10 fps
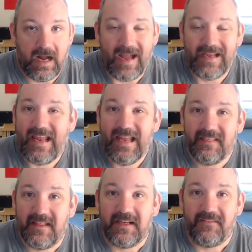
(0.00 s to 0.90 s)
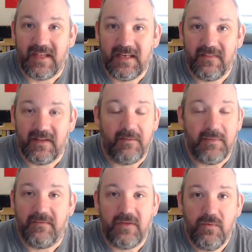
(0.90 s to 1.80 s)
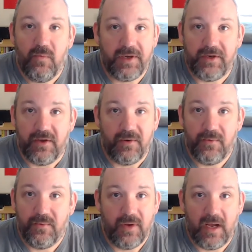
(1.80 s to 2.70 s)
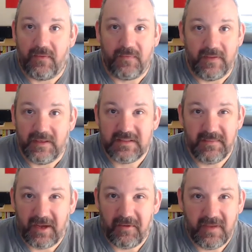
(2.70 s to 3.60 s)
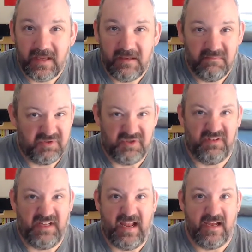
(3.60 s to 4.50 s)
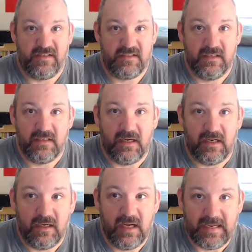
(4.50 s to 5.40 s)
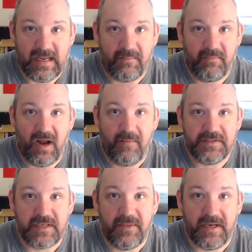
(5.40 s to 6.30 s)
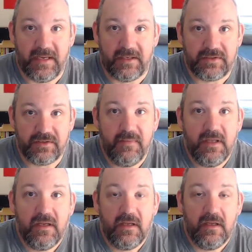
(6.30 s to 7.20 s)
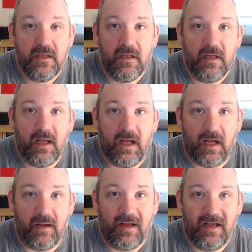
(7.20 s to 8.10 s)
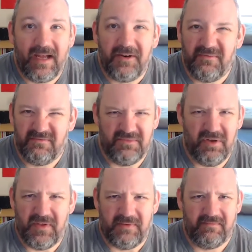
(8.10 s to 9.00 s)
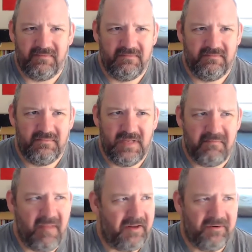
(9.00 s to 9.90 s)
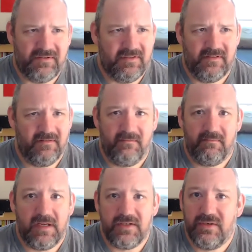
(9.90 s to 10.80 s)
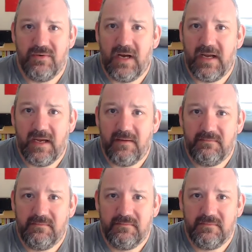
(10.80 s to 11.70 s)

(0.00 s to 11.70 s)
I can't think of anything. I mean, if you want to know other things about me, certainly ask. I can't promise I'm going to answer them. I don't know that it matters much who I am.